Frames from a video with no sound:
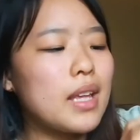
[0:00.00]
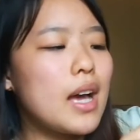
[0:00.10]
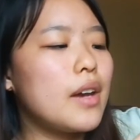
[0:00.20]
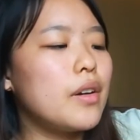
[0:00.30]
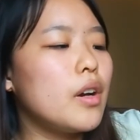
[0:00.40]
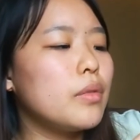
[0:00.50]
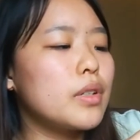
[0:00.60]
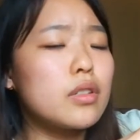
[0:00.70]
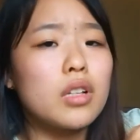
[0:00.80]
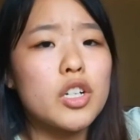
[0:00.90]
I don't know,
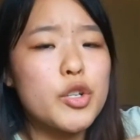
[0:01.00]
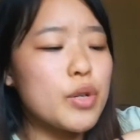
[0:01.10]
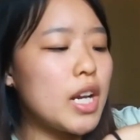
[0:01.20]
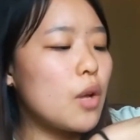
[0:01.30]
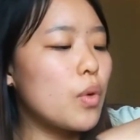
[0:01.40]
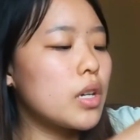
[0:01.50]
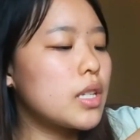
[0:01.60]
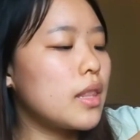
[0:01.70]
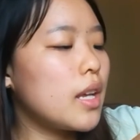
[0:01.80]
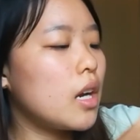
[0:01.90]
there's a lot of training words
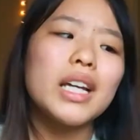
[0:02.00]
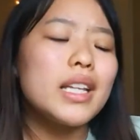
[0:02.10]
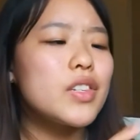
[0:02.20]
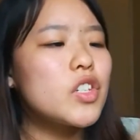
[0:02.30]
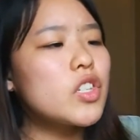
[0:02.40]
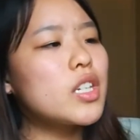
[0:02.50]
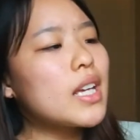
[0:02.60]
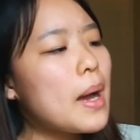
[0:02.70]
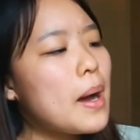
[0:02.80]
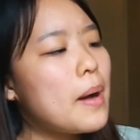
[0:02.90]
in there. It's just
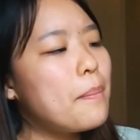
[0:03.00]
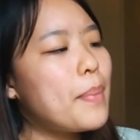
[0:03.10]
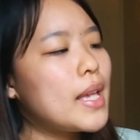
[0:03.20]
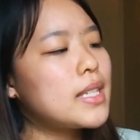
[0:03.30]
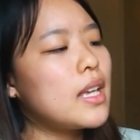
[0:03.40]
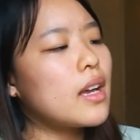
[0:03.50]
like a basic